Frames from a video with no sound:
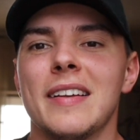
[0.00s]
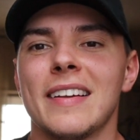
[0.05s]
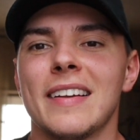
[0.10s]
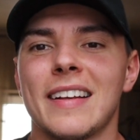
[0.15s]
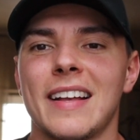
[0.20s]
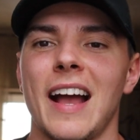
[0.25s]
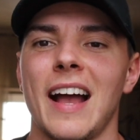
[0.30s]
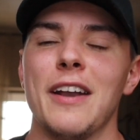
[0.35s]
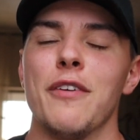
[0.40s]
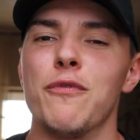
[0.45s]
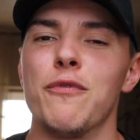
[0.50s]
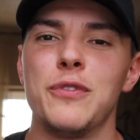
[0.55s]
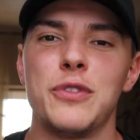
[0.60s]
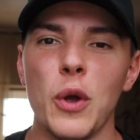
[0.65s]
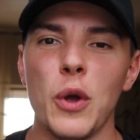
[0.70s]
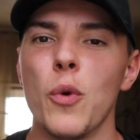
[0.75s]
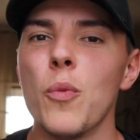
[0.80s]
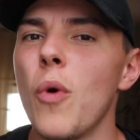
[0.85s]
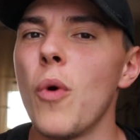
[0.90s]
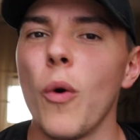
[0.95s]
kind of
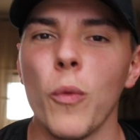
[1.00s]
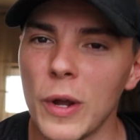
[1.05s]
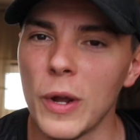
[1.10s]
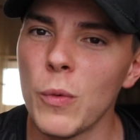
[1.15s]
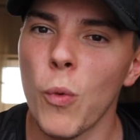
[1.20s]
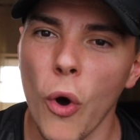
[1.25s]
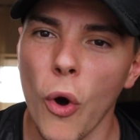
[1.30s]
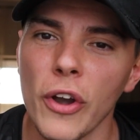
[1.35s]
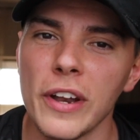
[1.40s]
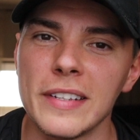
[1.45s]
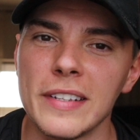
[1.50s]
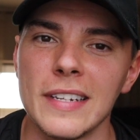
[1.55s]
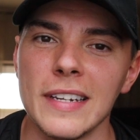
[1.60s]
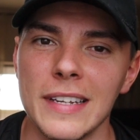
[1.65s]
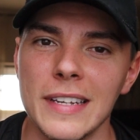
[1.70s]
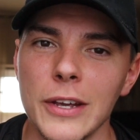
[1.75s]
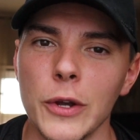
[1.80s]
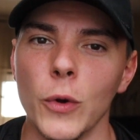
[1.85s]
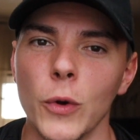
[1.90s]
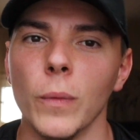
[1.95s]
doing what we wanted to
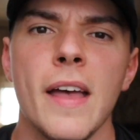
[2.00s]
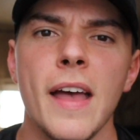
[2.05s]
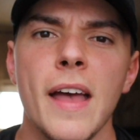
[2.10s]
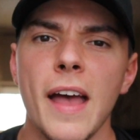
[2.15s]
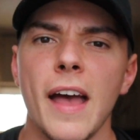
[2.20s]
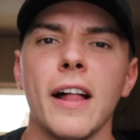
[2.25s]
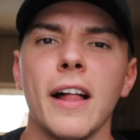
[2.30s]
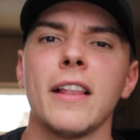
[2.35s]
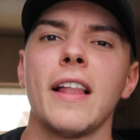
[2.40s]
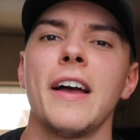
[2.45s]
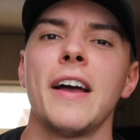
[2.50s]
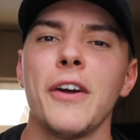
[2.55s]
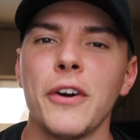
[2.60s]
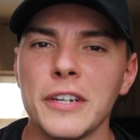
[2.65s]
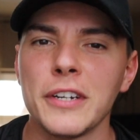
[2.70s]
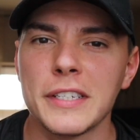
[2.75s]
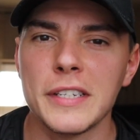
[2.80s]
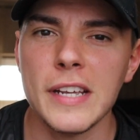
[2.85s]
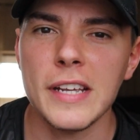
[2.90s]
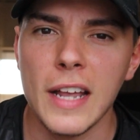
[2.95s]
do. Hell, I
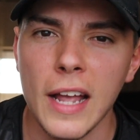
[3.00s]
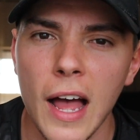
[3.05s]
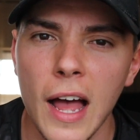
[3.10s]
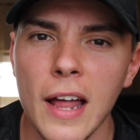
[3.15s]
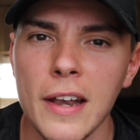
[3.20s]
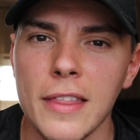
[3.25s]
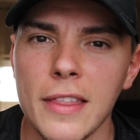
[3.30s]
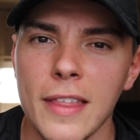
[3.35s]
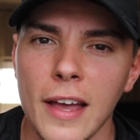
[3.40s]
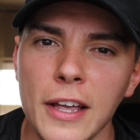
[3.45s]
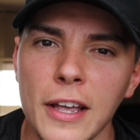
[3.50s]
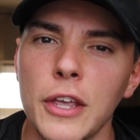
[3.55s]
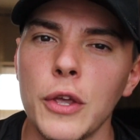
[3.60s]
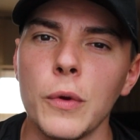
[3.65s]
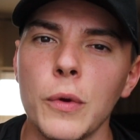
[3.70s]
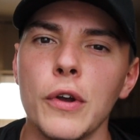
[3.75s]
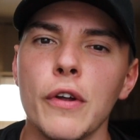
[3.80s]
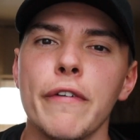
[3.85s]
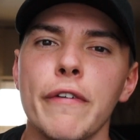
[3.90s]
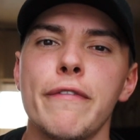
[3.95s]
honestly can't thank
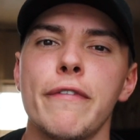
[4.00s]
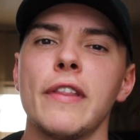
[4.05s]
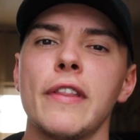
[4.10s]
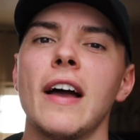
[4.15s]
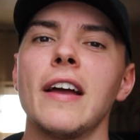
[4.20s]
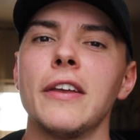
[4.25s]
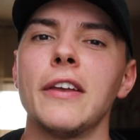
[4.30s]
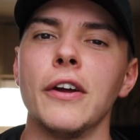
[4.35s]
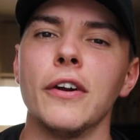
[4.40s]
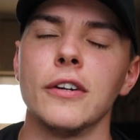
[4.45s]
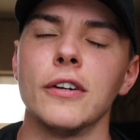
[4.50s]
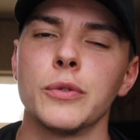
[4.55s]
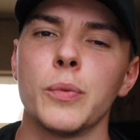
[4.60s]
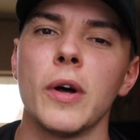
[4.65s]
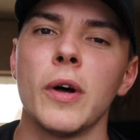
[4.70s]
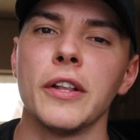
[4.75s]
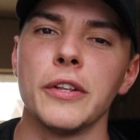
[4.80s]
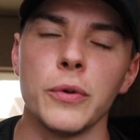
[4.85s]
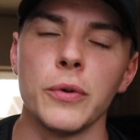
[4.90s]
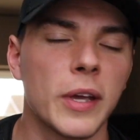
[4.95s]
you enough for that year as
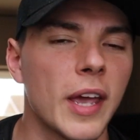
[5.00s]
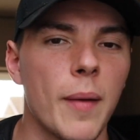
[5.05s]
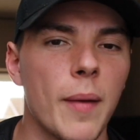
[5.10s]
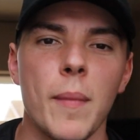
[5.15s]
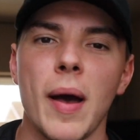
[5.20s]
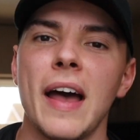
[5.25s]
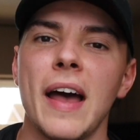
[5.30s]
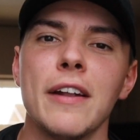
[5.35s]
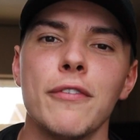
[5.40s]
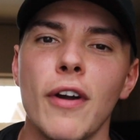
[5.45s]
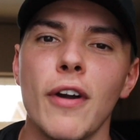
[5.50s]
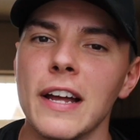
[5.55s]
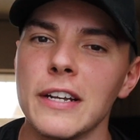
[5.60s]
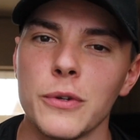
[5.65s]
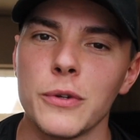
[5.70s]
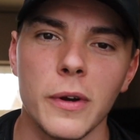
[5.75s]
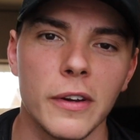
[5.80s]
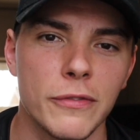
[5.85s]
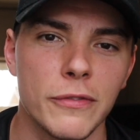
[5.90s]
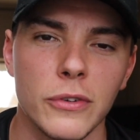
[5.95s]
well. You kept my head right
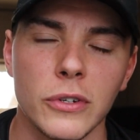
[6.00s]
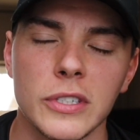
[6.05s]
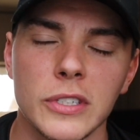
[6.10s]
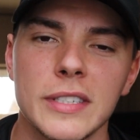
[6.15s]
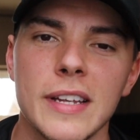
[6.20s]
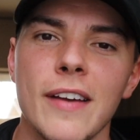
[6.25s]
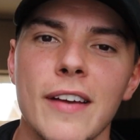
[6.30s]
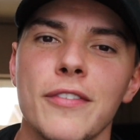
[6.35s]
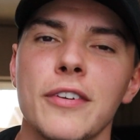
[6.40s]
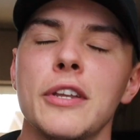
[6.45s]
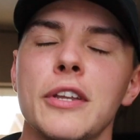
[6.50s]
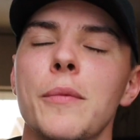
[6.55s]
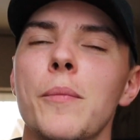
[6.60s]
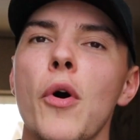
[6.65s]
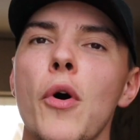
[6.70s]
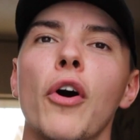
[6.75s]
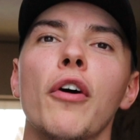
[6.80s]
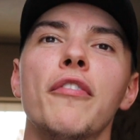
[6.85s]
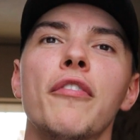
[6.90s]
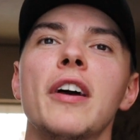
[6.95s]
24/7. You
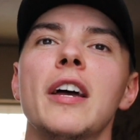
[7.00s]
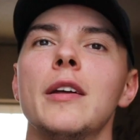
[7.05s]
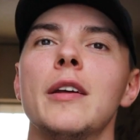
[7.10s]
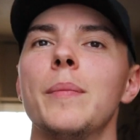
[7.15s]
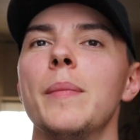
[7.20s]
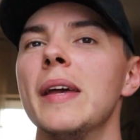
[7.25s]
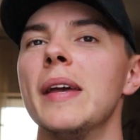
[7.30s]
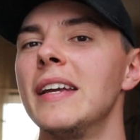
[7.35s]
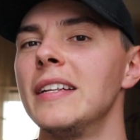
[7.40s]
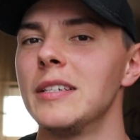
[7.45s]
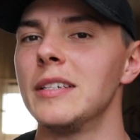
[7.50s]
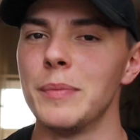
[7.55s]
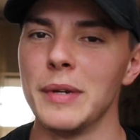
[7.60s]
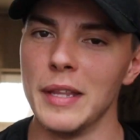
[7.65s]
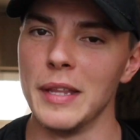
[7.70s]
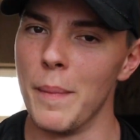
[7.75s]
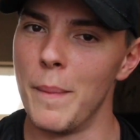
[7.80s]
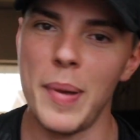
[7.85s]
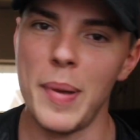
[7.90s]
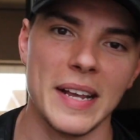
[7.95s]
motivated me to be
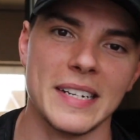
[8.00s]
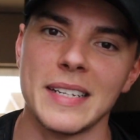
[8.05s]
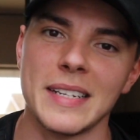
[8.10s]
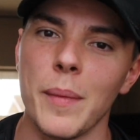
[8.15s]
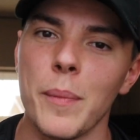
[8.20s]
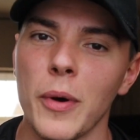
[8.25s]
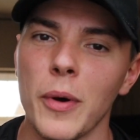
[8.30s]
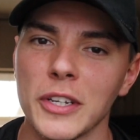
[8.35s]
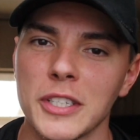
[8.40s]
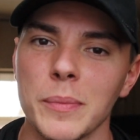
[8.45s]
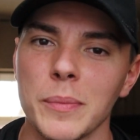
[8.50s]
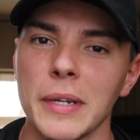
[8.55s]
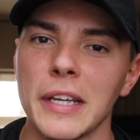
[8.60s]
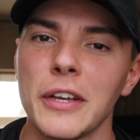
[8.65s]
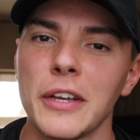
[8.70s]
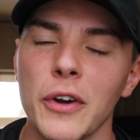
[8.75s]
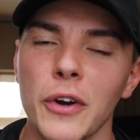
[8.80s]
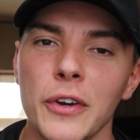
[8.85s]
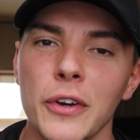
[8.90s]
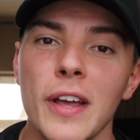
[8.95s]
the best I possibly
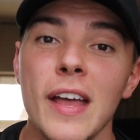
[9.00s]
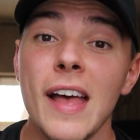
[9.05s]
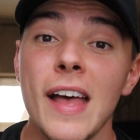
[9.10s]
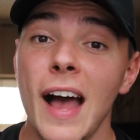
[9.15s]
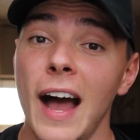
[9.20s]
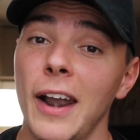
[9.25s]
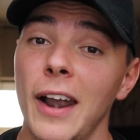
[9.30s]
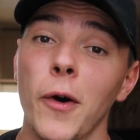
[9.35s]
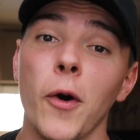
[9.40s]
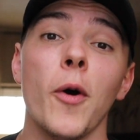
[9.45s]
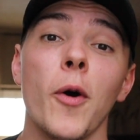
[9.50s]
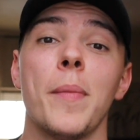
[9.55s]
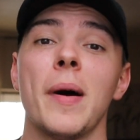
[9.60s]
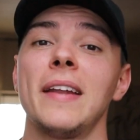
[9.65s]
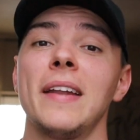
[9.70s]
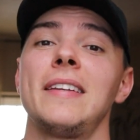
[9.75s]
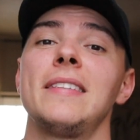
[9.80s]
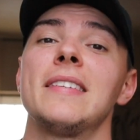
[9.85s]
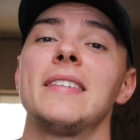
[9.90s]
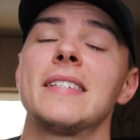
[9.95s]
could, and I hope
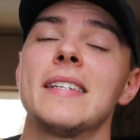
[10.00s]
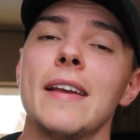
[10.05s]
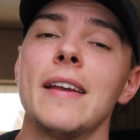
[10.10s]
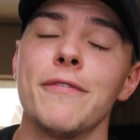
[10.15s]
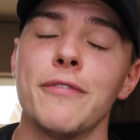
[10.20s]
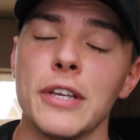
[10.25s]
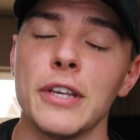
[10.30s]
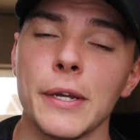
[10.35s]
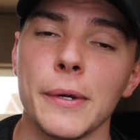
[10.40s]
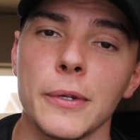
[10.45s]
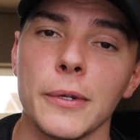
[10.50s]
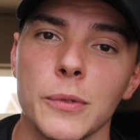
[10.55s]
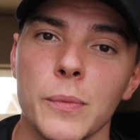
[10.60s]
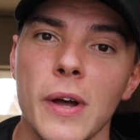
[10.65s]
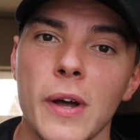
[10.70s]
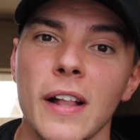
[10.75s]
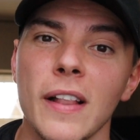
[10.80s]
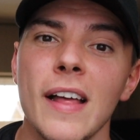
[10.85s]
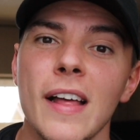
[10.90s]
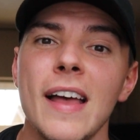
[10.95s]
I did the same for you as
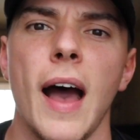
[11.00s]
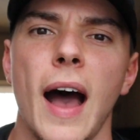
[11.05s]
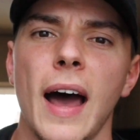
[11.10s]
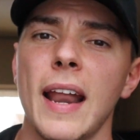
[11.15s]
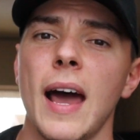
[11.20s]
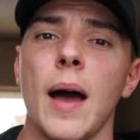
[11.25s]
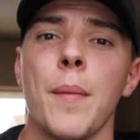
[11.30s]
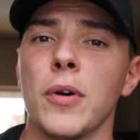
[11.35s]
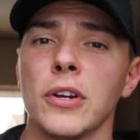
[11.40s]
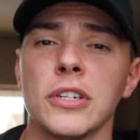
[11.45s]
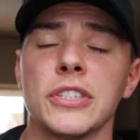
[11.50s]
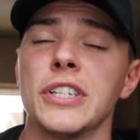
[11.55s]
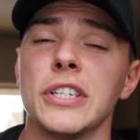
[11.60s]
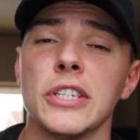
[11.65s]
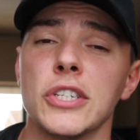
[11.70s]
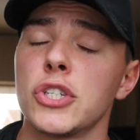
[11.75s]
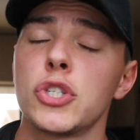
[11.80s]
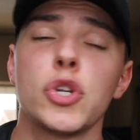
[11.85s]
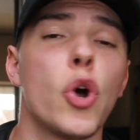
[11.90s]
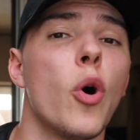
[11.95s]
well. And I'm honestly
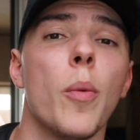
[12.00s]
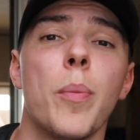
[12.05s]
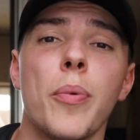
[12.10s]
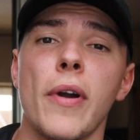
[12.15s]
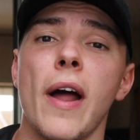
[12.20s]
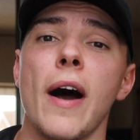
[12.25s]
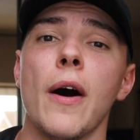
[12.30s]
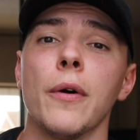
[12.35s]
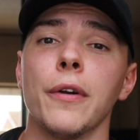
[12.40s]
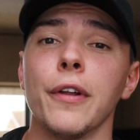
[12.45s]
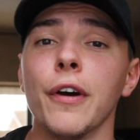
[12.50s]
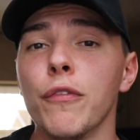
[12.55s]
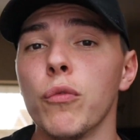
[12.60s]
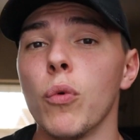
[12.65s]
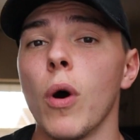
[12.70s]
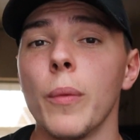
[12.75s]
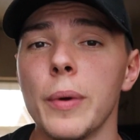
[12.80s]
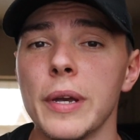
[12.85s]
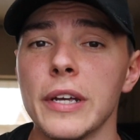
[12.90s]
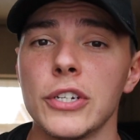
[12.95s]
so proud of what we